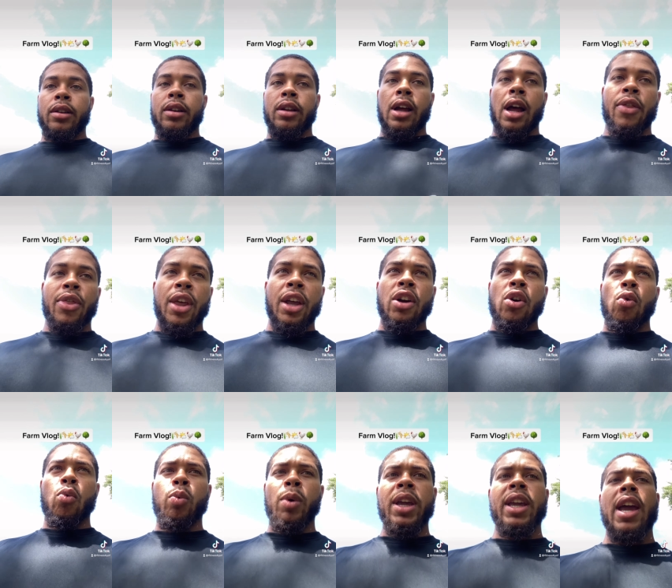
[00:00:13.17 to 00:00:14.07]
I think a
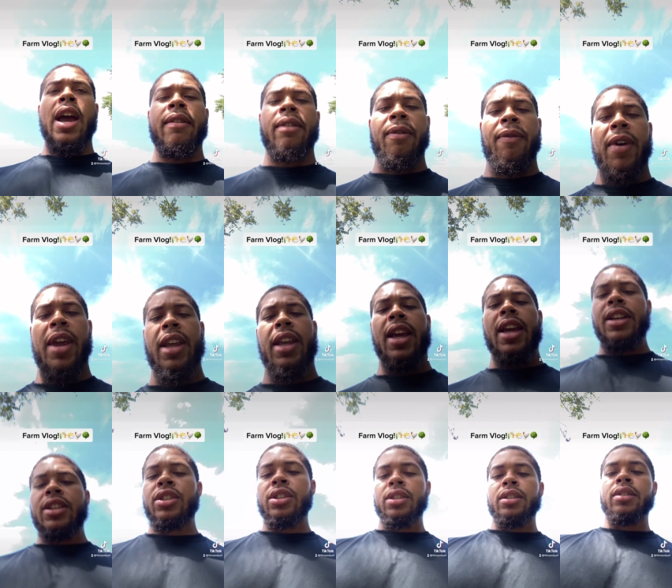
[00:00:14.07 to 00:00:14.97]
week after
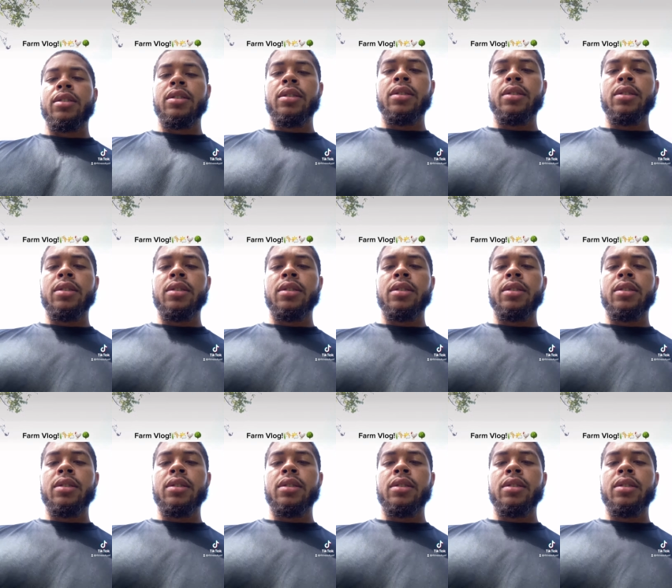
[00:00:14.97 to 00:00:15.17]
vacation,